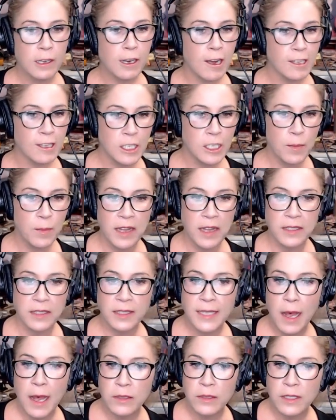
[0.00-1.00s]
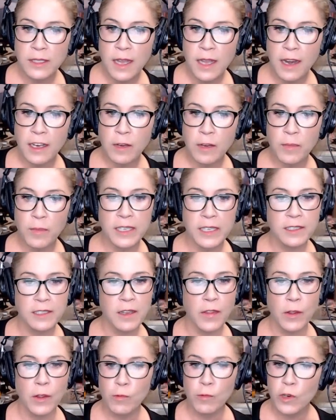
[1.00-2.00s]
customized sound setting based
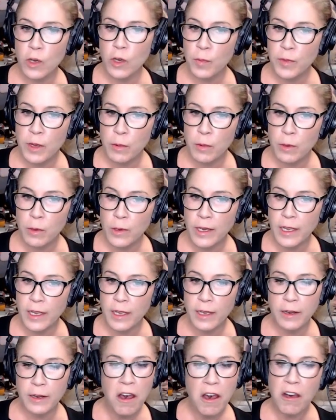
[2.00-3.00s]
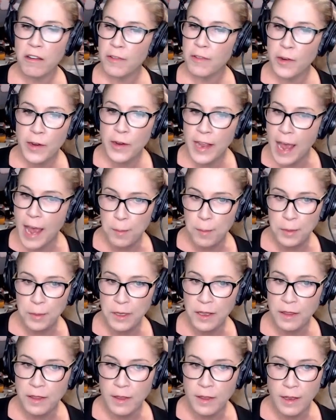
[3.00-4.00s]
on the room you were in, all very
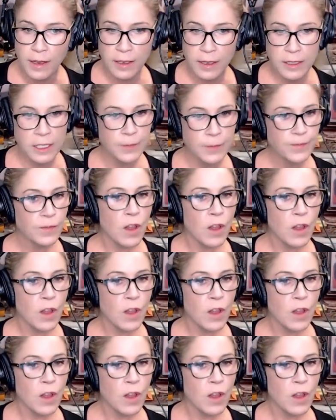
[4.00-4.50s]
Apple things,